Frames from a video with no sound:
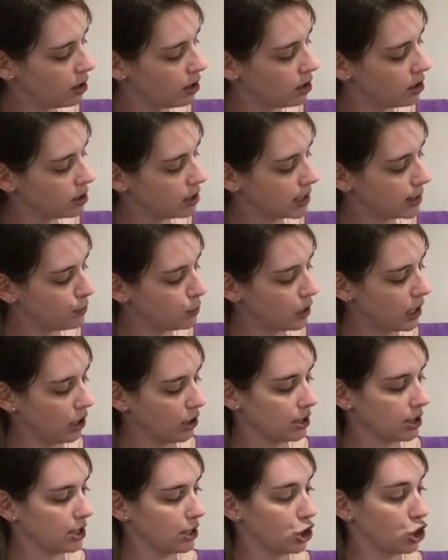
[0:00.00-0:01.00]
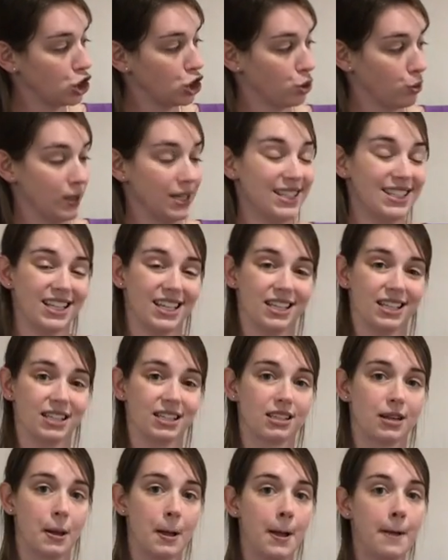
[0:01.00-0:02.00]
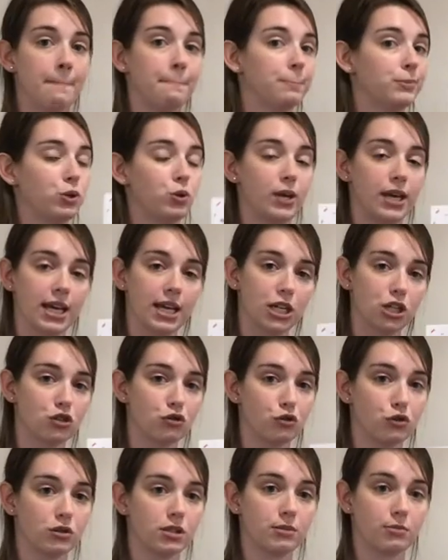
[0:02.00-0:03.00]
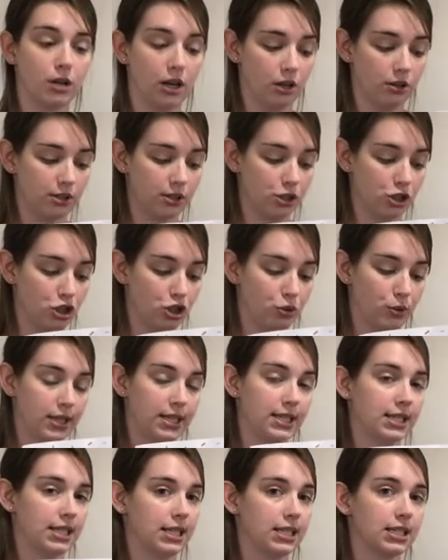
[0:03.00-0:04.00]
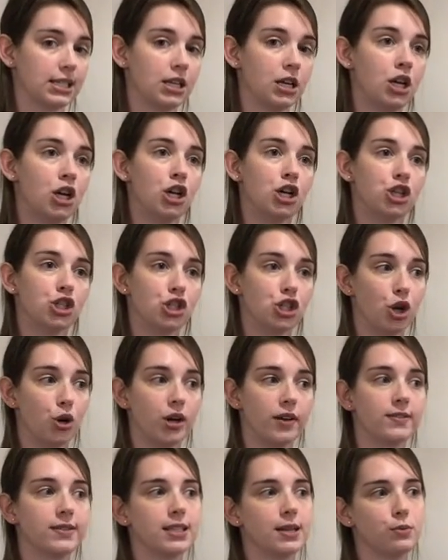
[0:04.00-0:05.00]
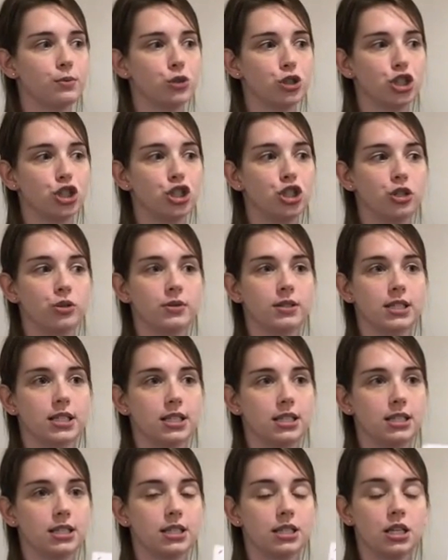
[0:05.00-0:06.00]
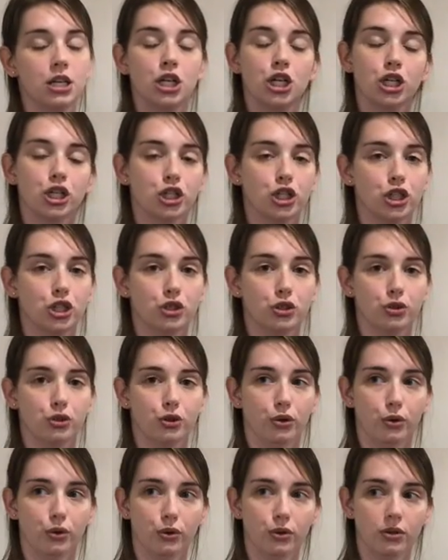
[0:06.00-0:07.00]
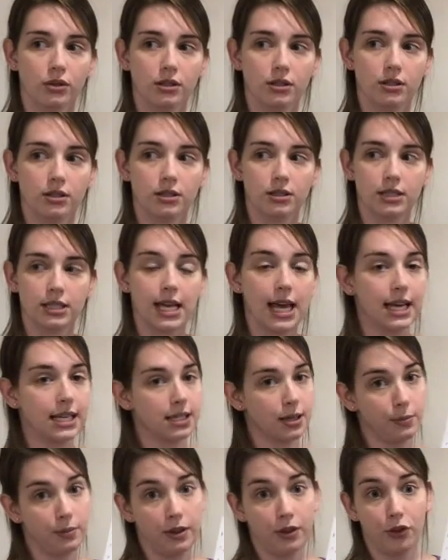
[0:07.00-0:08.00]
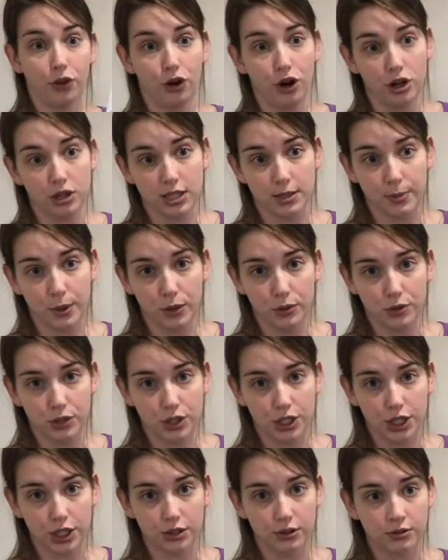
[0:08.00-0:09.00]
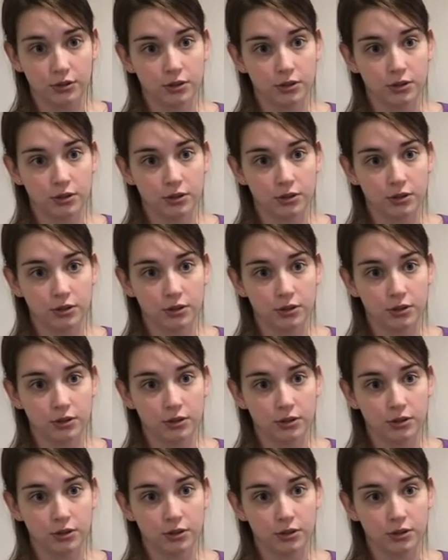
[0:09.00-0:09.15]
Someone else's choices. You can't control someone else's choices. So if someone chooses to take something they're not supposed to,